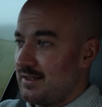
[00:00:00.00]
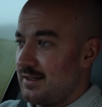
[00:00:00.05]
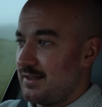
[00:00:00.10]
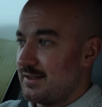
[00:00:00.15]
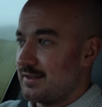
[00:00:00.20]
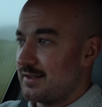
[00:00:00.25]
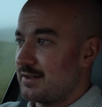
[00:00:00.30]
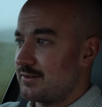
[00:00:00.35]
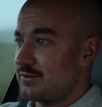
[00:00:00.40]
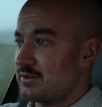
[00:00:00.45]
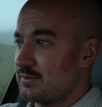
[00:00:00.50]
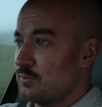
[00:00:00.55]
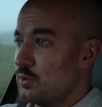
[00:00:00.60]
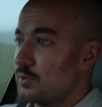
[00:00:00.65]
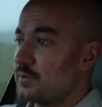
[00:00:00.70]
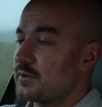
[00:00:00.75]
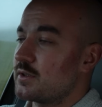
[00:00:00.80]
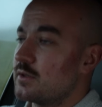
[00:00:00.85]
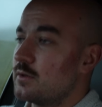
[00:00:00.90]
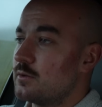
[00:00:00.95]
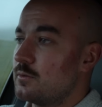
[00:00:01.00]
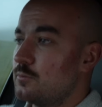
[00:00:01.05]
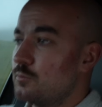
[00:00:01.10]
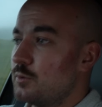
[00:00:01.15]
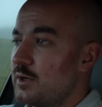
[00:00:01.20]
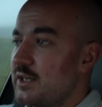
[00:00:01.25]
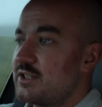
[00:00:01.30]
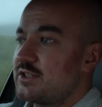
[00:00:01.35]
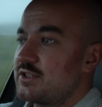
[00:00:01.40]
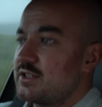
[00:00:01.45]
electric motor,
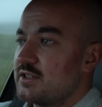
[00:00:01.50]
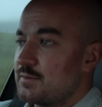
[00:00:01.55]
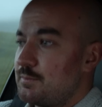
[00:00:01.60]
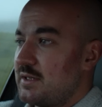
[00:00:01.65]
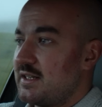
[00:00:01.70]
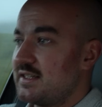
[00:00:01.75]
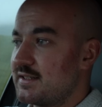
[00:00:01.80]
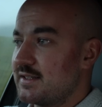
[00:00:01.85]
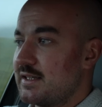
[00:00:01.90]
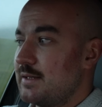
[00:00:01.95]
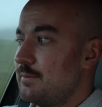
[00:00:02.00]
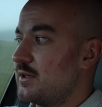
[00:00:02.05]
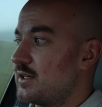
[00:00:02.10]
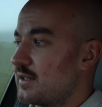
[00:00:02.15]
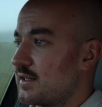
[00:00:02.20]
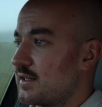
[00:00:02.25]
which has basically been